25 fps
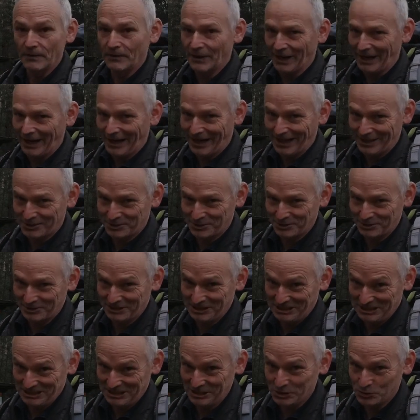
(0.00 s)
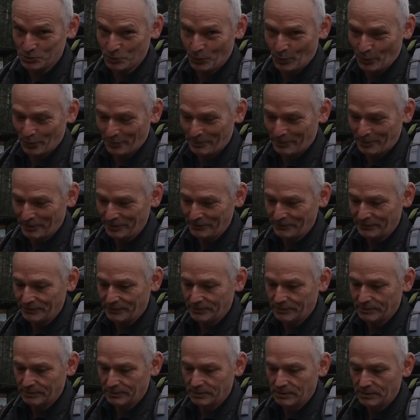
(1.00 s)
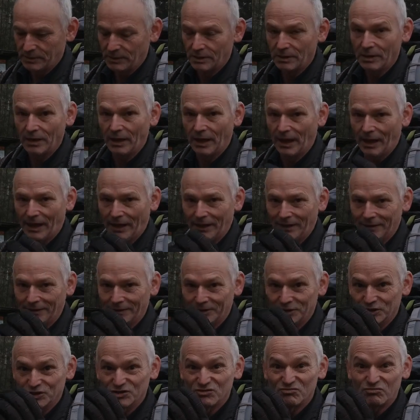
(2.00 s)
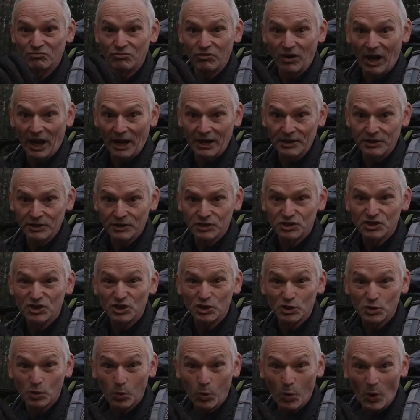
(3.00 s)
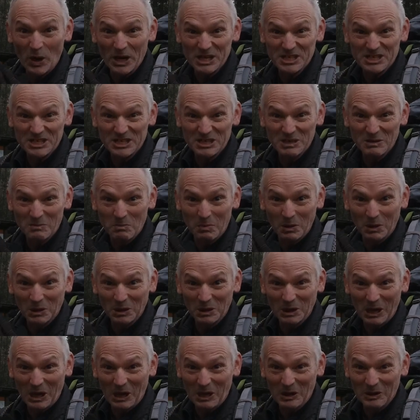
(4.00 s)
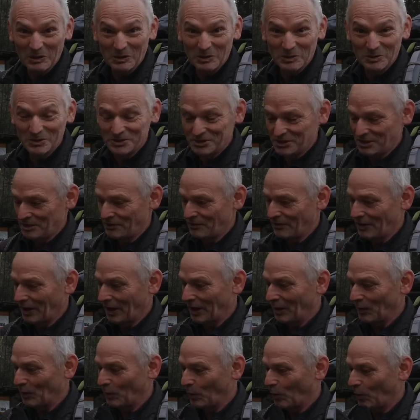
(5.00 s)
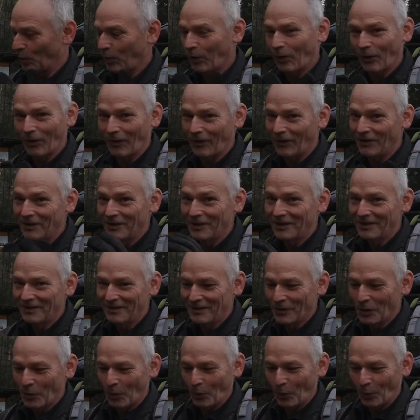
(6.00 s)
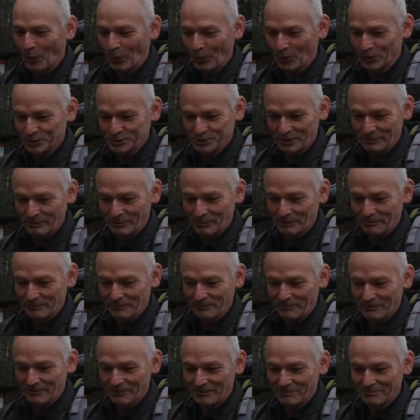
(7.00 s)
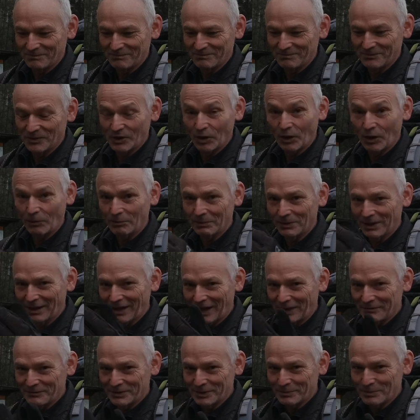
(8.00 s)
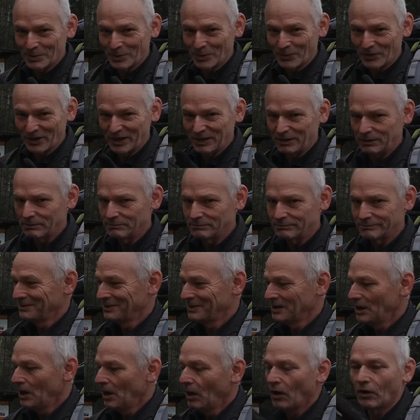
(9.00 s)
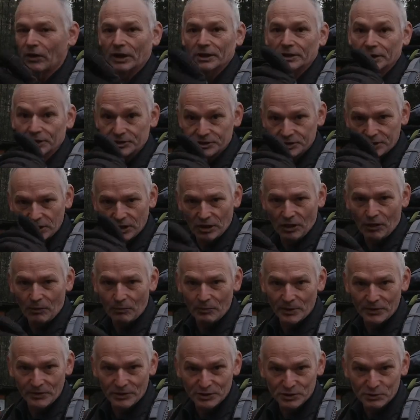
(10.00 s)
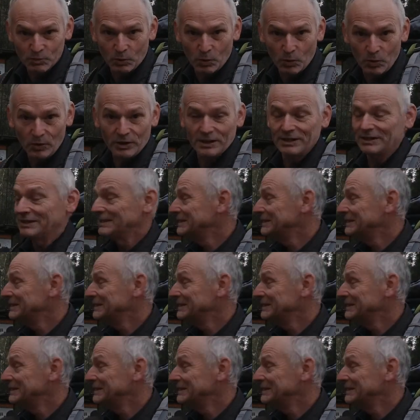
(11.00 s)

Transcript: That actually is waterproof and is rated to 20 below zero. Oh, awesome. I'm loving them already. All right, let's get on with this walk.